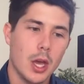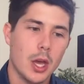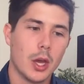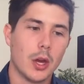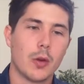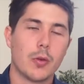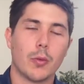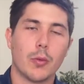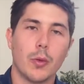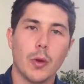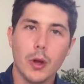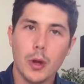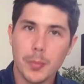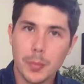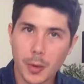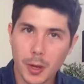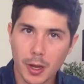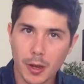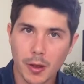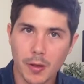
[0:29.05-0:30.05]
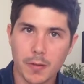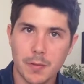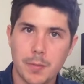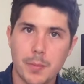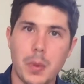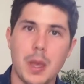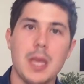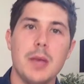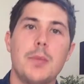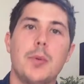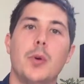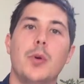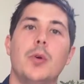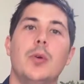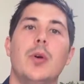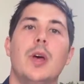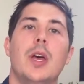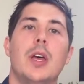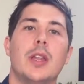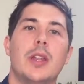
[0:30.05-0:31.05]
a group of
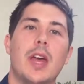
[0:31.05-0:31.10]
people